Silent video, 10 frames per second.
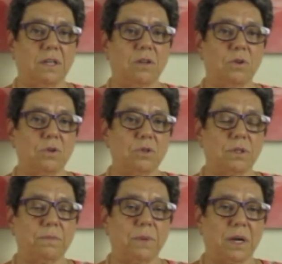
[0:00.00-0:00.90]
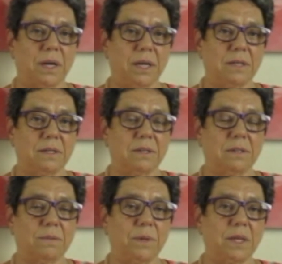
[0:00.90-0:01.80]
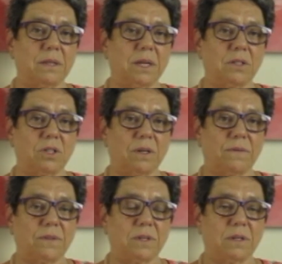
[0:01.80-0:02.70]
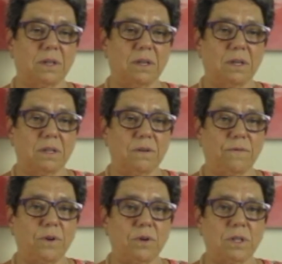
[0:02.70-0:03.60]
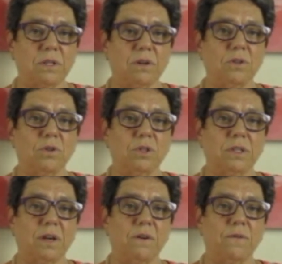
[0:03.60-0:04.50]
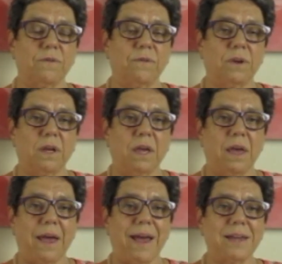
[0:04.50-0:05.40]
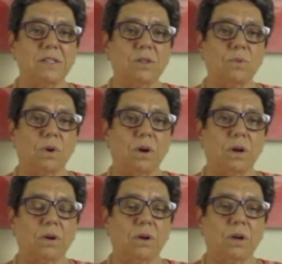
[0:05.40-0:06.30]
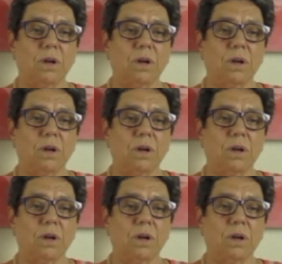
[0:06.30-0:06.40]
use the mind to make that shift, to focus on yourself as you are,